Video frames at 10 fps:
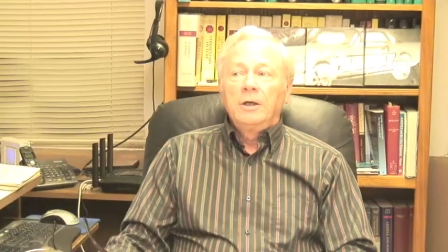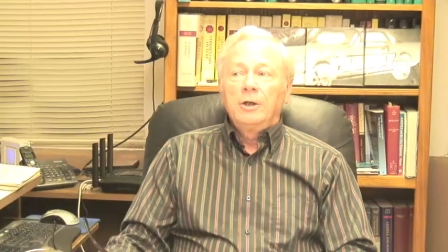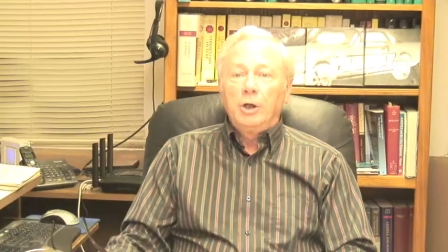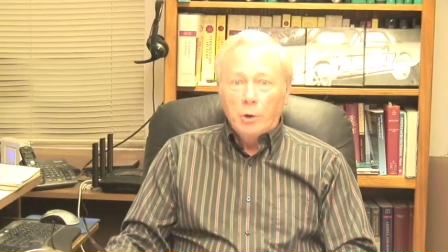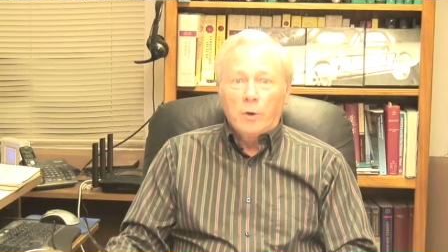
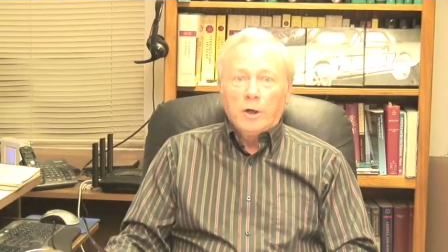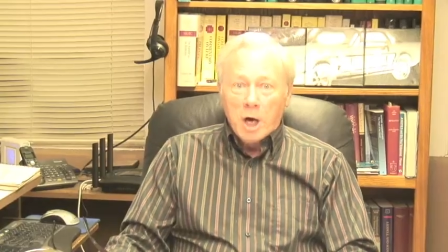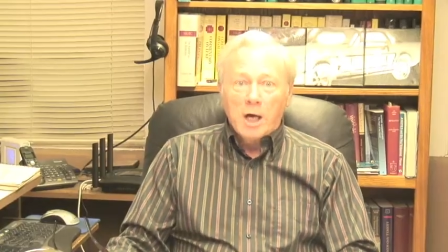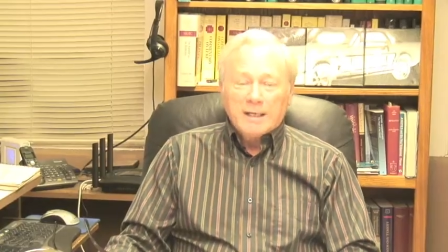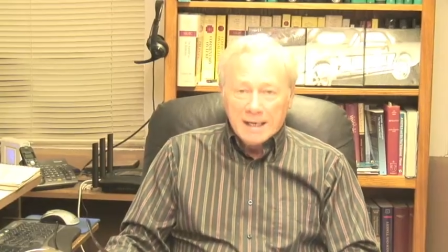You are
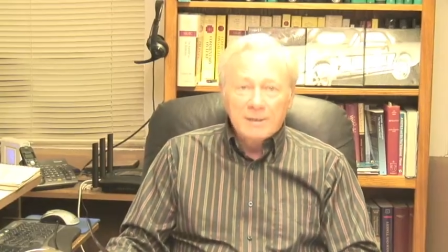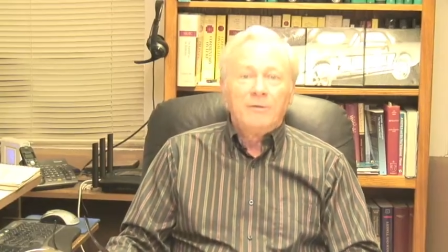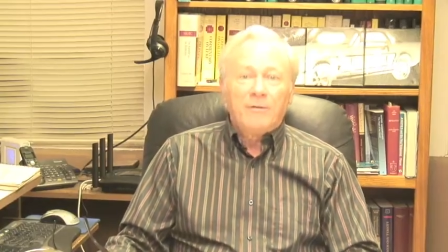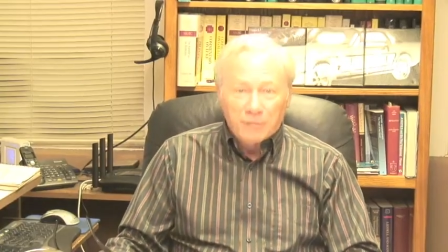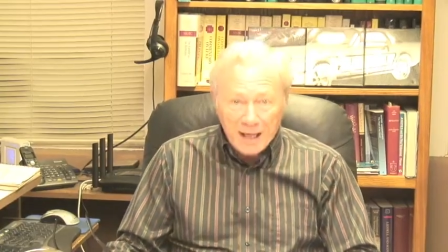not
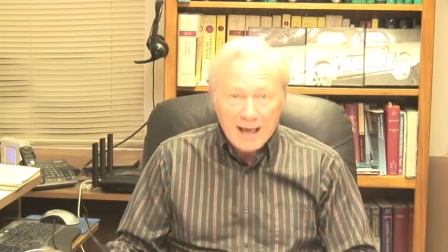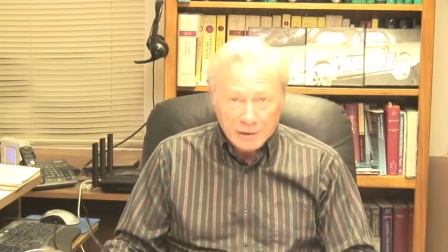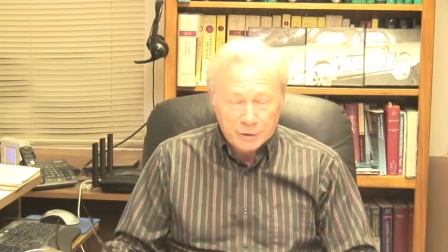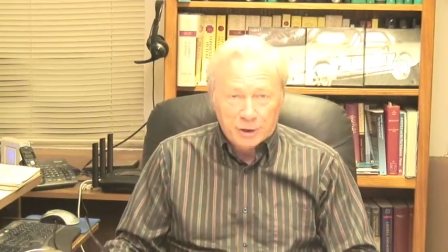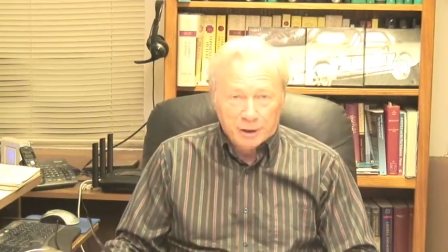in the
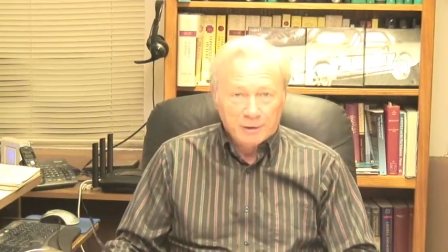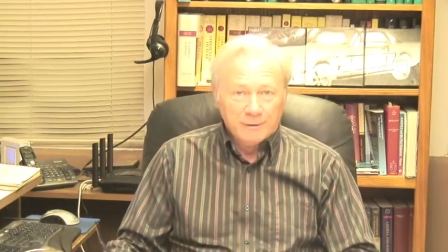flesh,